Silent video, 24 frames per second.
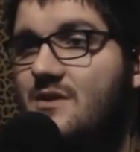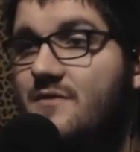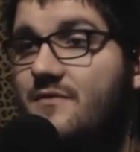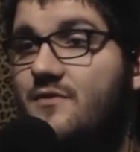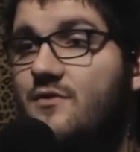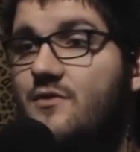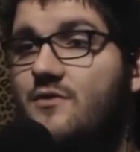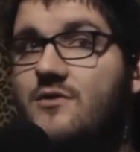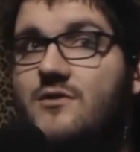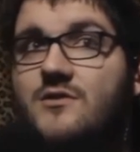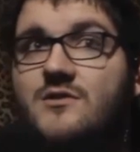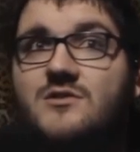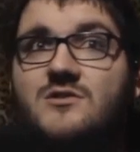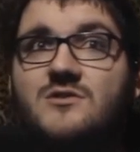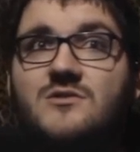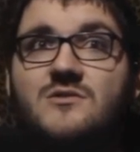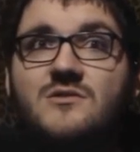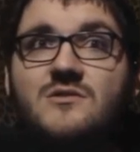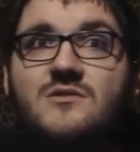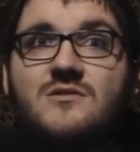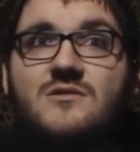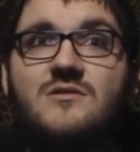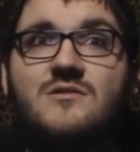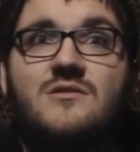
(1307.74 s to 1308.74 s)
Then of
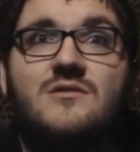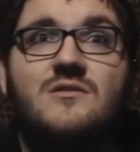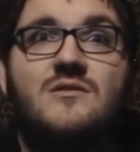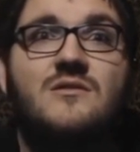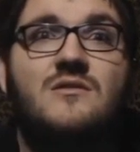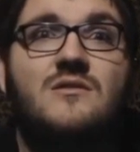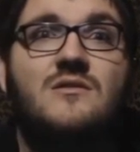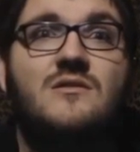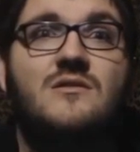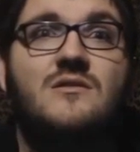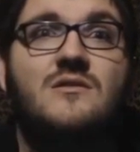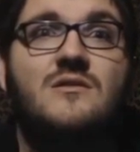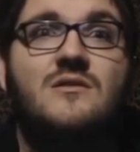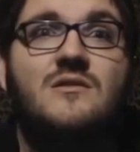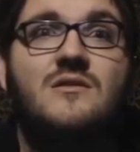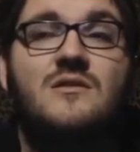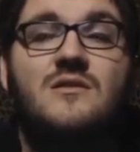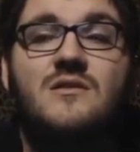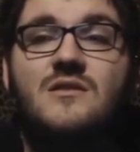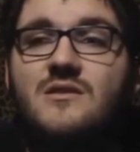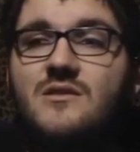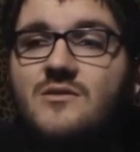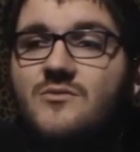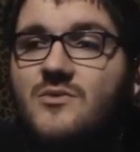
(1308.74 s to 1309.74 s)
course
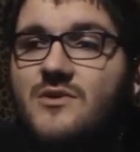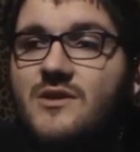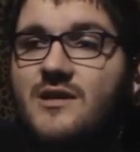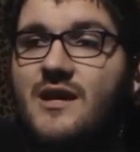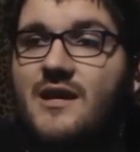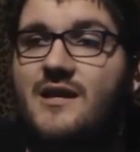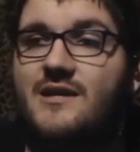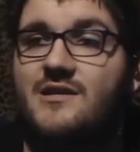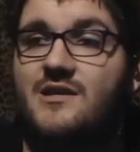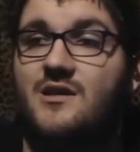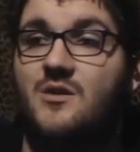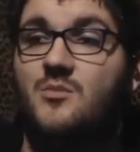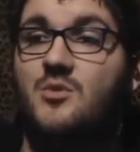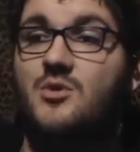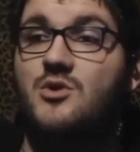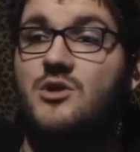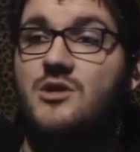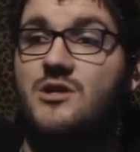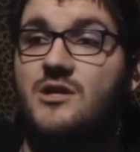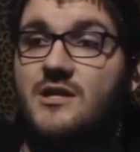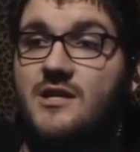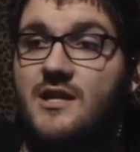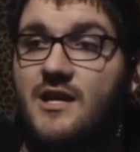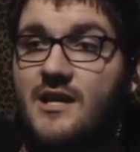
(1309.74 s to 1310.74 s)
we had
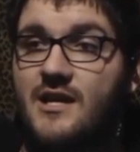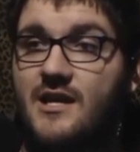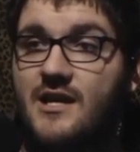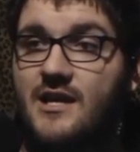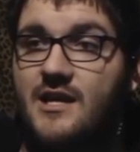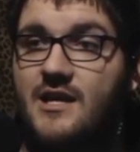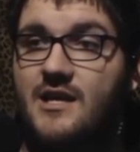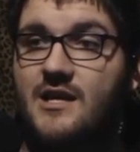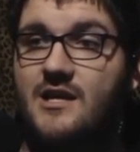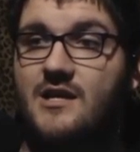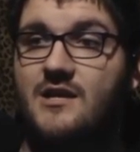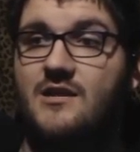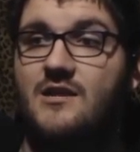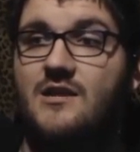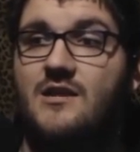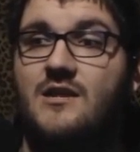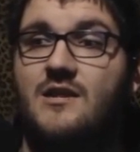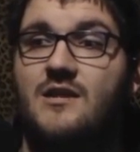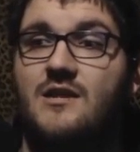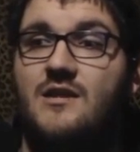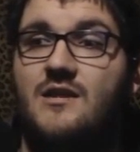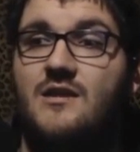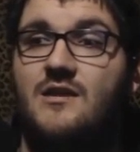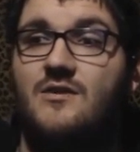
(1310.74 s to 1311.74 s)
Community Day,
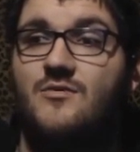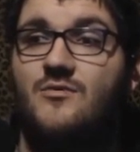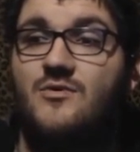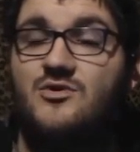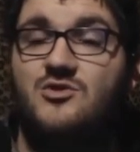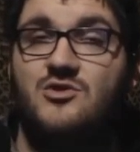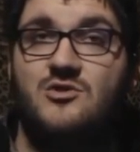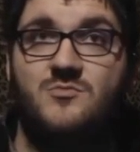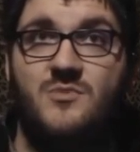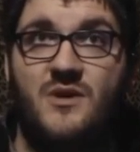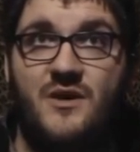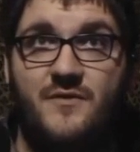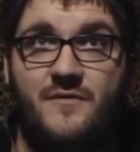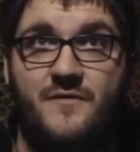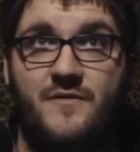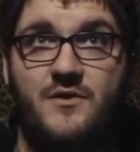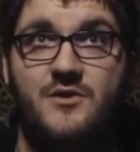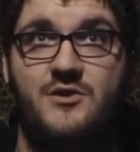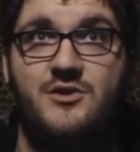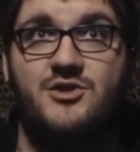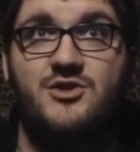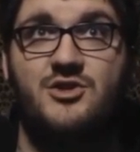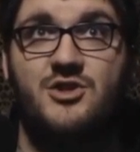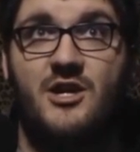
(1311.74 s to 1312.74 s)
which was my
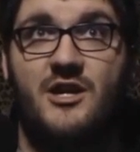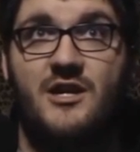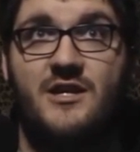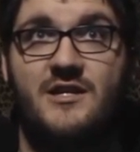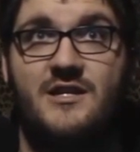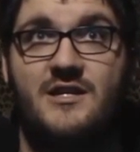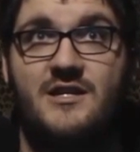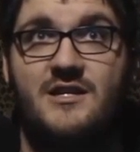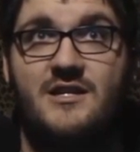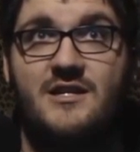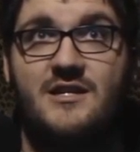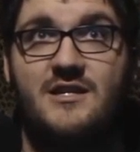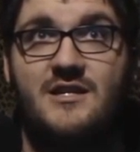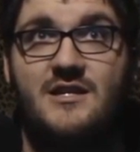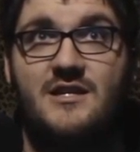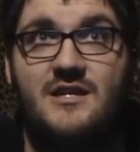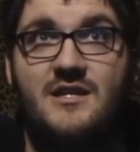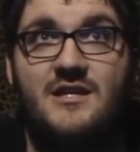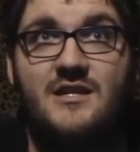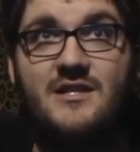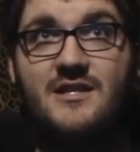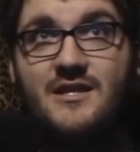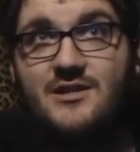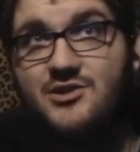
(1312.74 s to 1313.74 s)
first shiny.
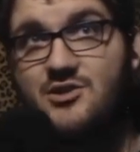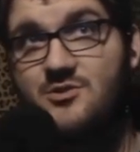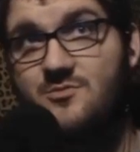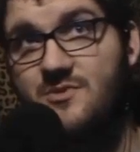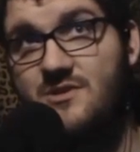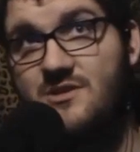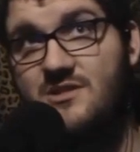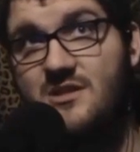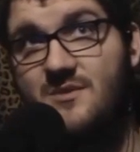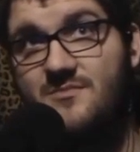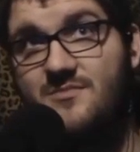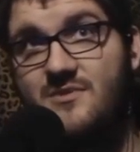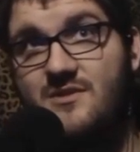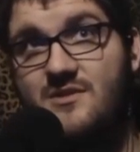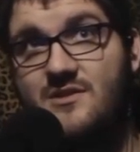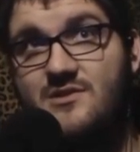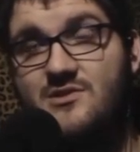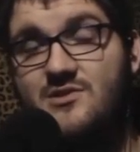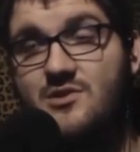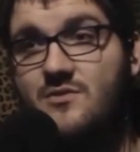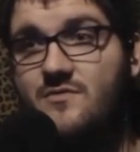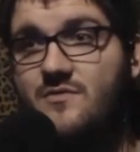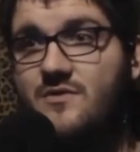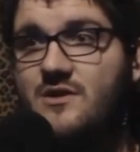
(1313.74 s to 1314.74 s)
That should be something
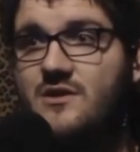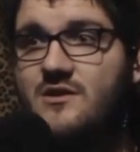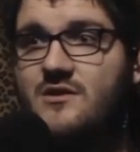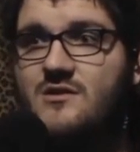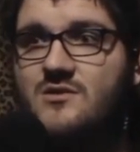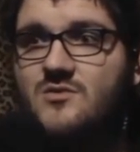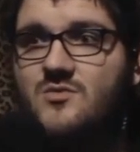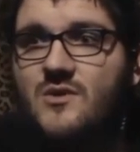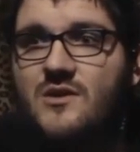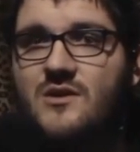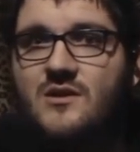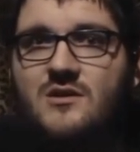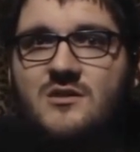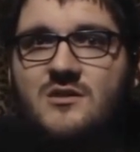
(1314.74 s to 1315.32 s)
that's over here as